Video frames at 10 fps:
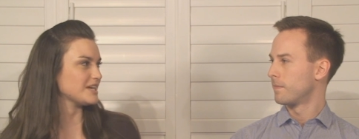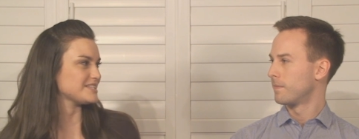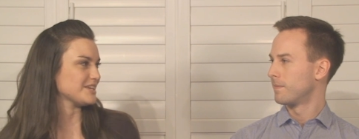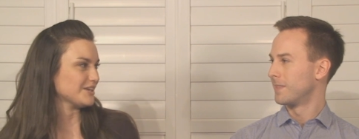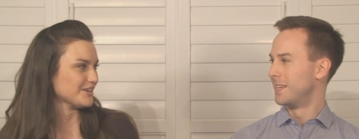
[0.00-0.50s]

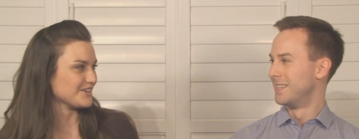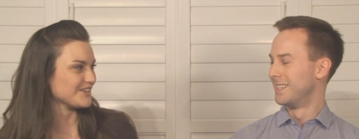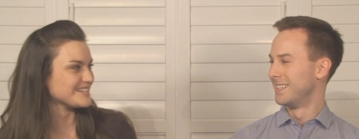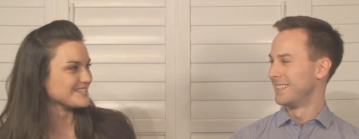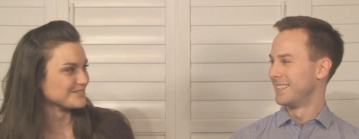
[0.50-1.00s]
Speaker 1: crazier and
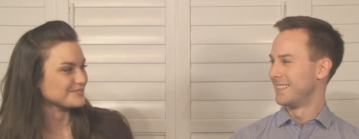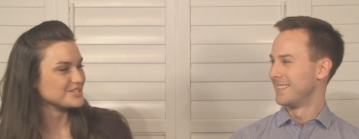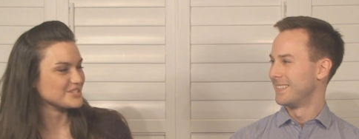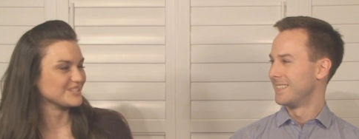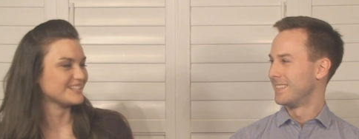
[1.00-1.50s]
crazier,
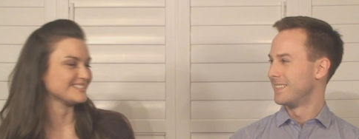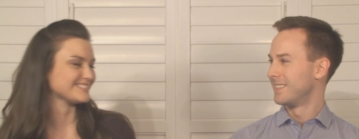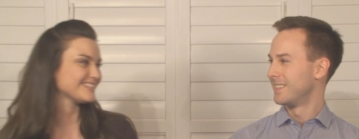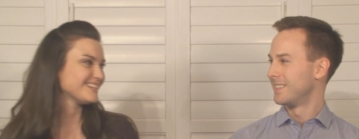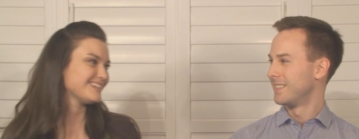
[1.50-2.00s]
which she is.